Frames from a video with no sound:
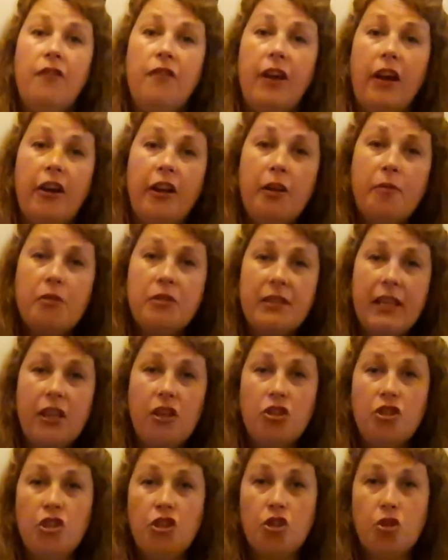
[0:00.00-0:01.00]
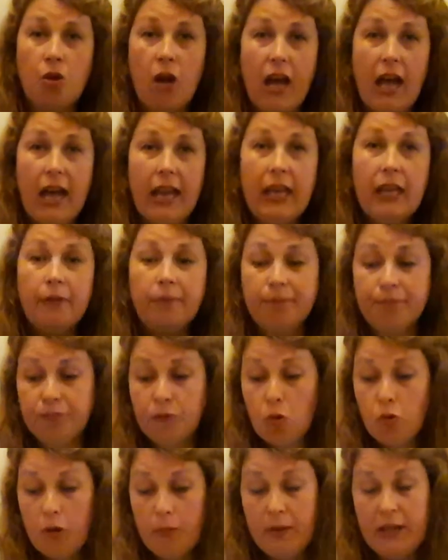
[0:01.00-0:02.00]
Variables that you should try
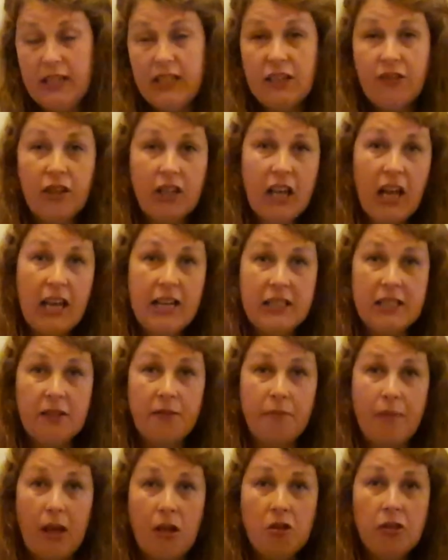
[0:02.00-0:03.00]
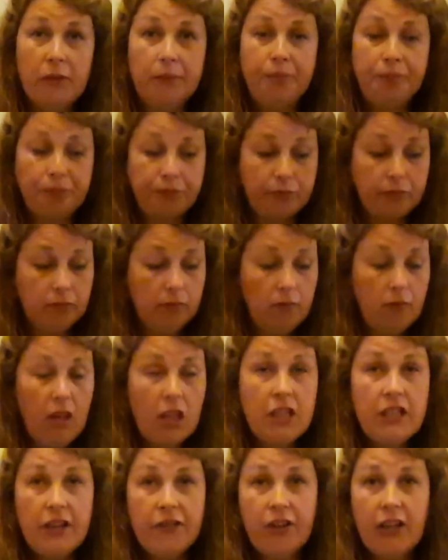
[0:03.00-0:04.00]
would be different kinds of milk,
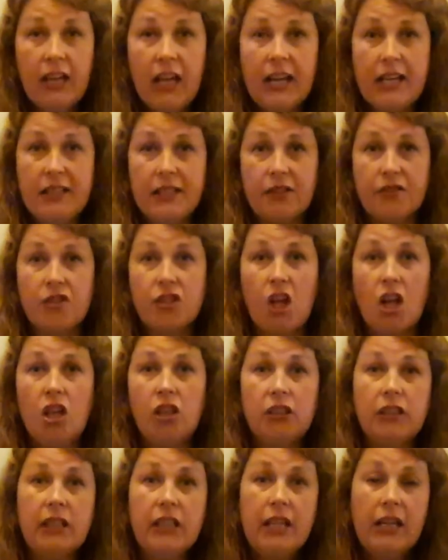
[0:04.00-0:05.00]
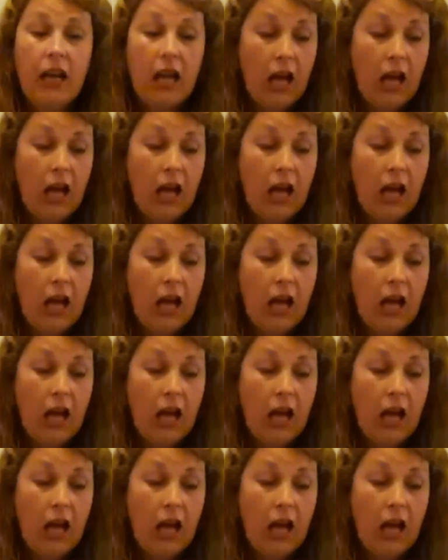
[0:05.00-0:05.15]
different kinds of salt.